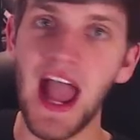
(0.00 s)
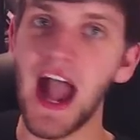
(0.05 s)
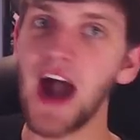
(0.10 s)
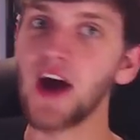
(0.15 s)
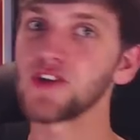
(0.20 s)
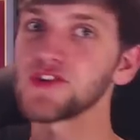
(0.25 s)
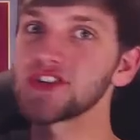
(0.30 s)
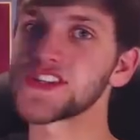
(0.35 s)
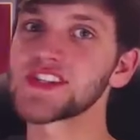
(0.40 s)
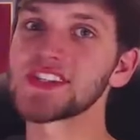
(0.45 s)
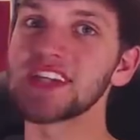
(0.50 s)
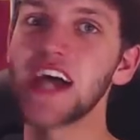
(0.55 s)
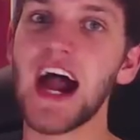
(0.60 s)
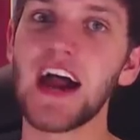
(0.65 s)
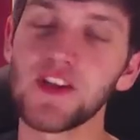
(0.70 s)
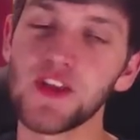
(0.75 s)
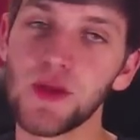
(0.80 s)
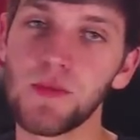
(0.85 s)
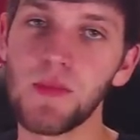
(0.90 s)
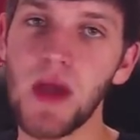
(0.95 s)

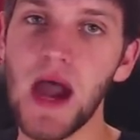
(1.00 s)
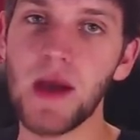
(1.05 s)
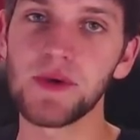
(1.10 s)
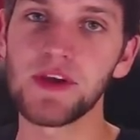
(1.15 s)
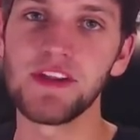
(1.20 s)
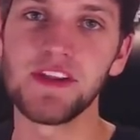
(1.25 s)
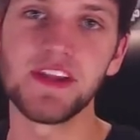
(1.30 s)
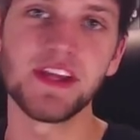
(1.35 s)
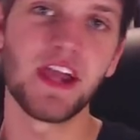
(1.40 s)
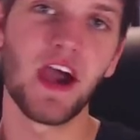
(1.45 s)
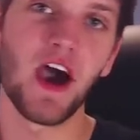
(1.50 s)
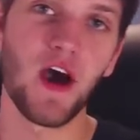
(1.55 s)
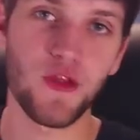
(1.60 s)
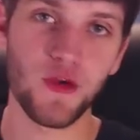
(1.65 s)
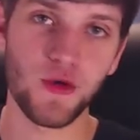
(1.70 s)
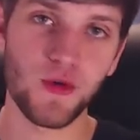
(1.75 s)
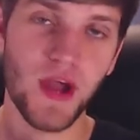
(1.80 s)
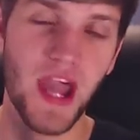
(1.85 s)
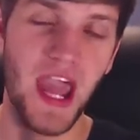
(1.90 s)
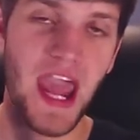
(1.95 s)
outside of the map in the
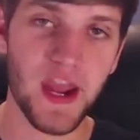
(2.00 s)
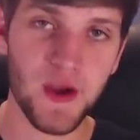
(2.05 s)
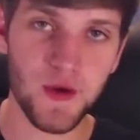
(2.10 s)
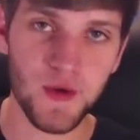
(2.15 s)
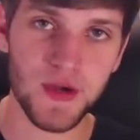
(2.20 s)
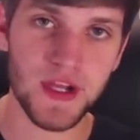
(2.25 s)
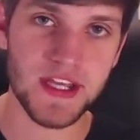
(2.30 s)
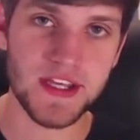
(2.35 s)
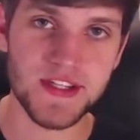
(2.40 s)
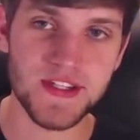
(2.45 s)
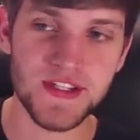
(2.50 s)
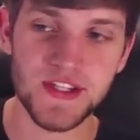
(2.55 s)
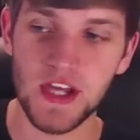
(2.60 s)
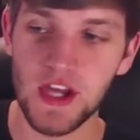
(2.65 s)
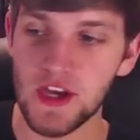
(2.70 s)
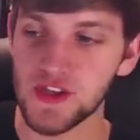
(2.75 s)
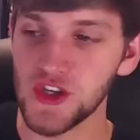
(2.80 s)
other areas